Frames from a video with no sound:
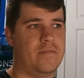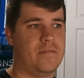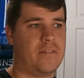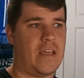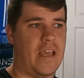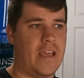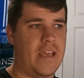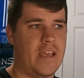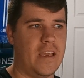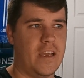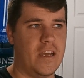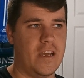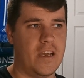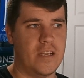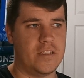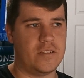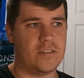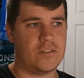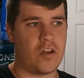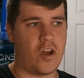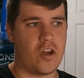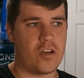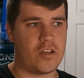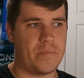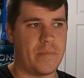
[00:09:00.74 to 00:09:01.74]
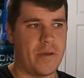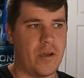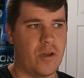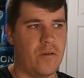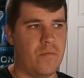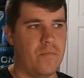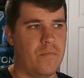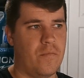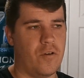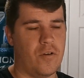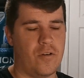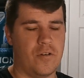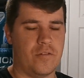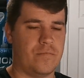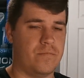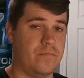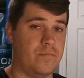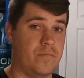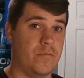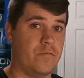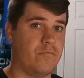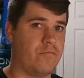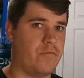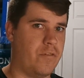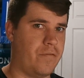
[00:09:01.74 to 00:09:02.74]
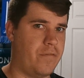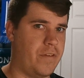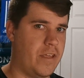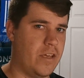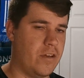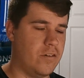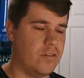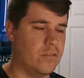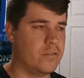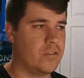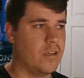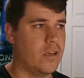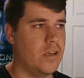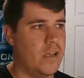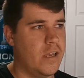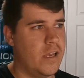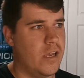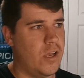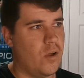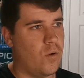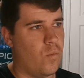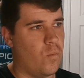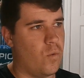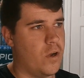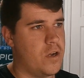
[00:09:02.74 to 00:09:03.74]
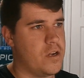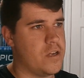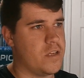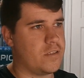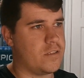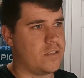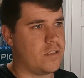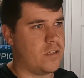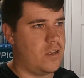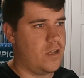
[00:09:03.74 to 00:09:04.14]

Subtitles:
they talked about or revealed was